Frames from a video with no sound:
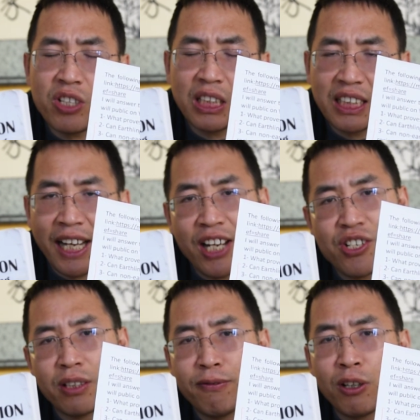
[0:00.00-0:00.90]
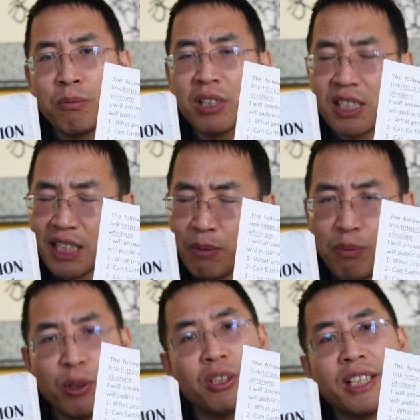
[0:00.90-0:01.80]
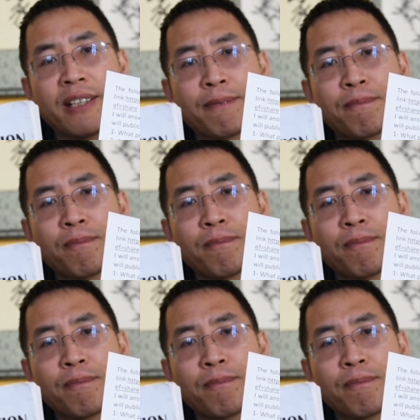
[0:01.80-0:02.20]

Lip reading: detached from the same body.